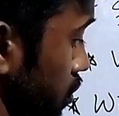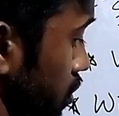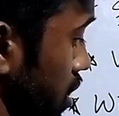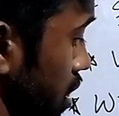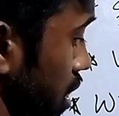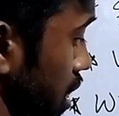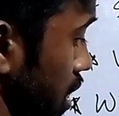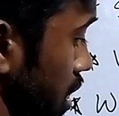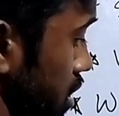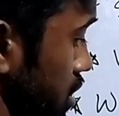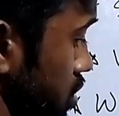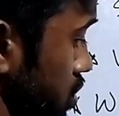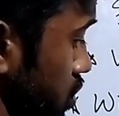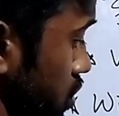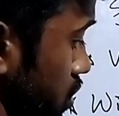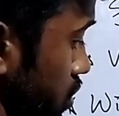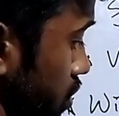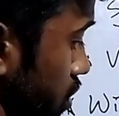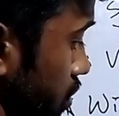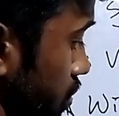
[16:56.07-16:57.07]
You will
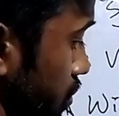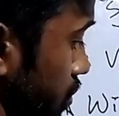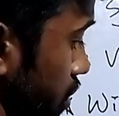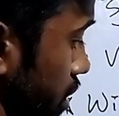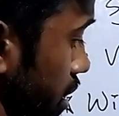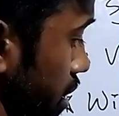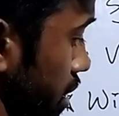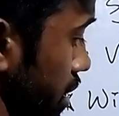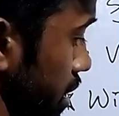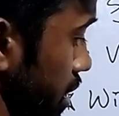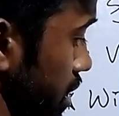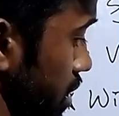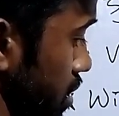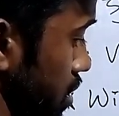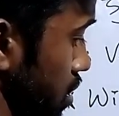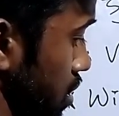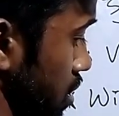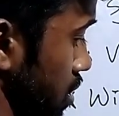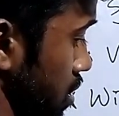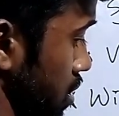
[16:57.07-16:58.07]
ask to your friend,
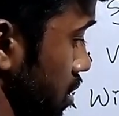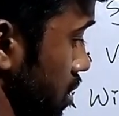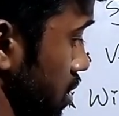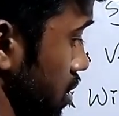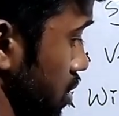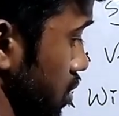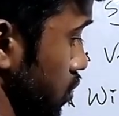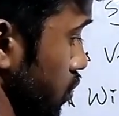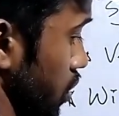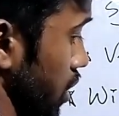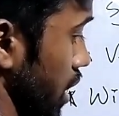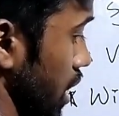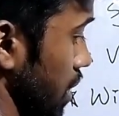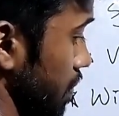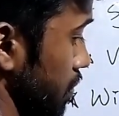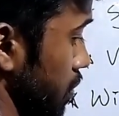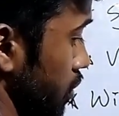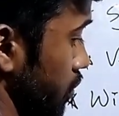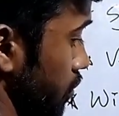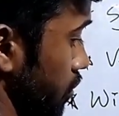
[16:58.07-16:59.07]
right, to
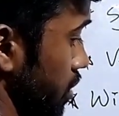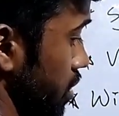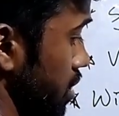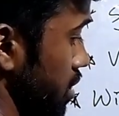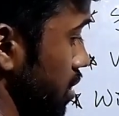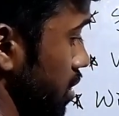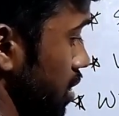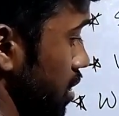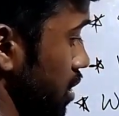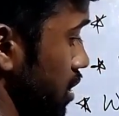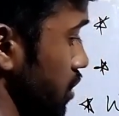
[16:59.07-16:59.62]
help you with